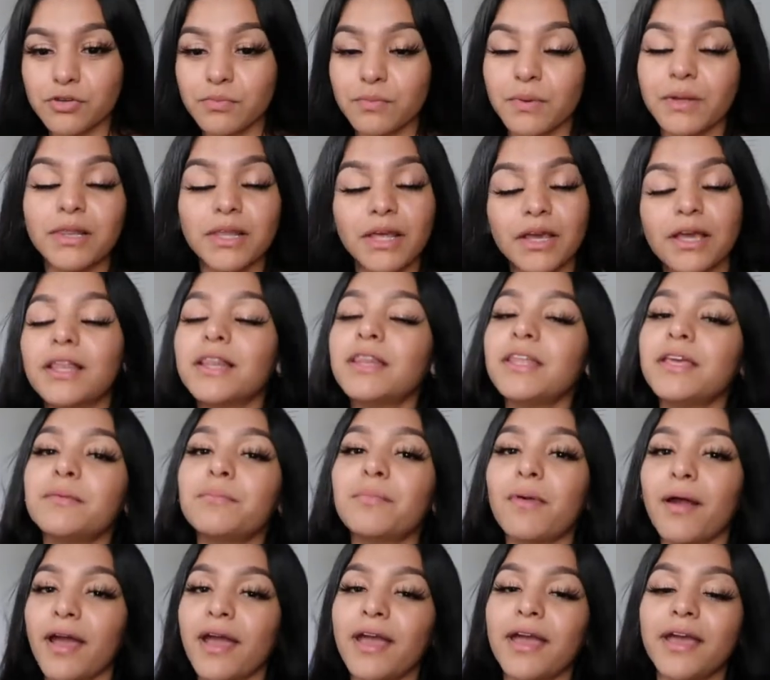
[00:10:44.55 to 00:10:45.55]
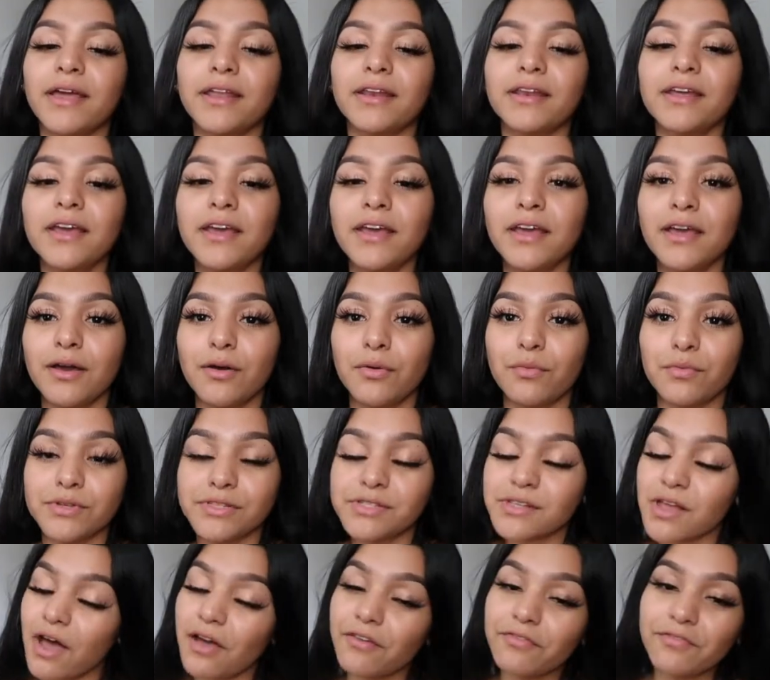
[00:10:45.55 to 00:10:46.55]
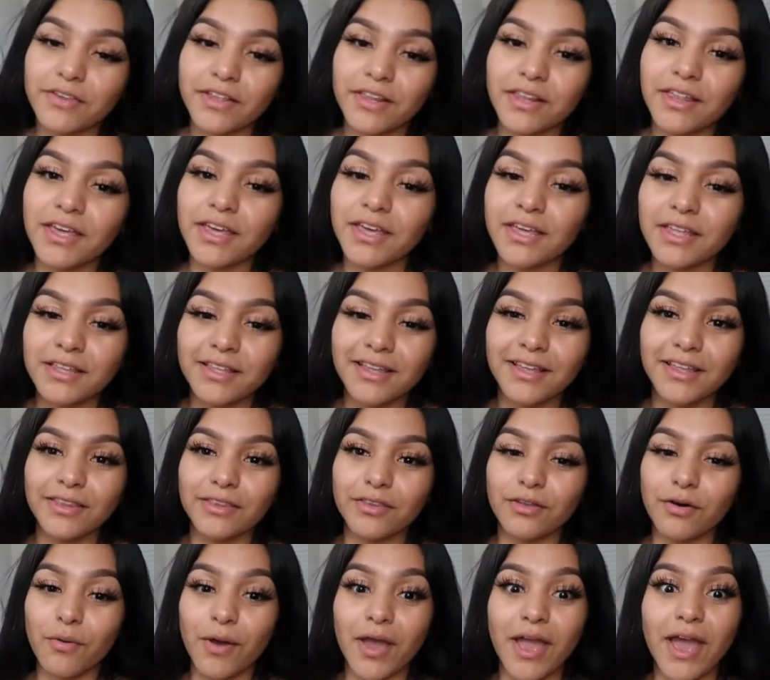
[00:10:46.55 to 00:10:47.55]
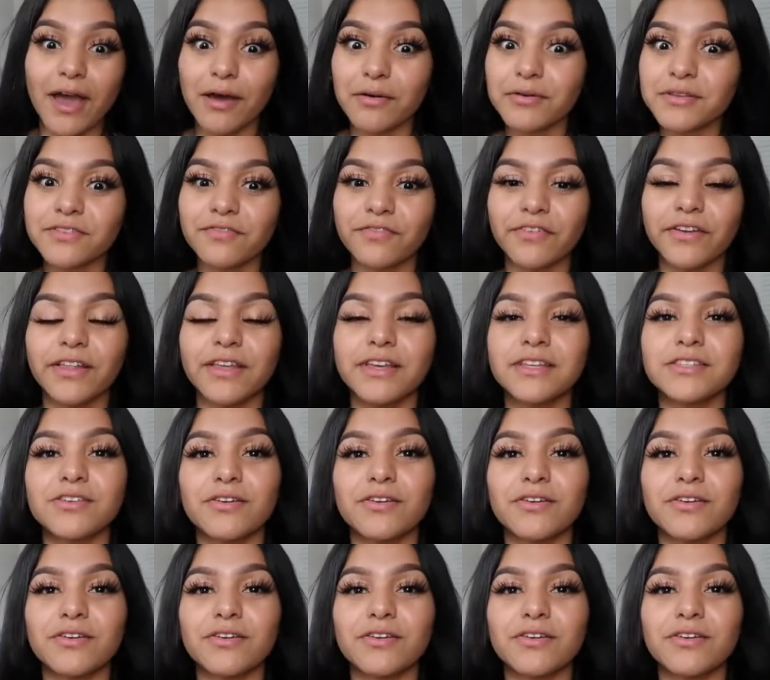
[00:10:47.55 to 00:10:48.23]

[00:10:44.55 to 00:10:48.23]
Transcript: But luckily, Brian was not feeling the way I was feeling,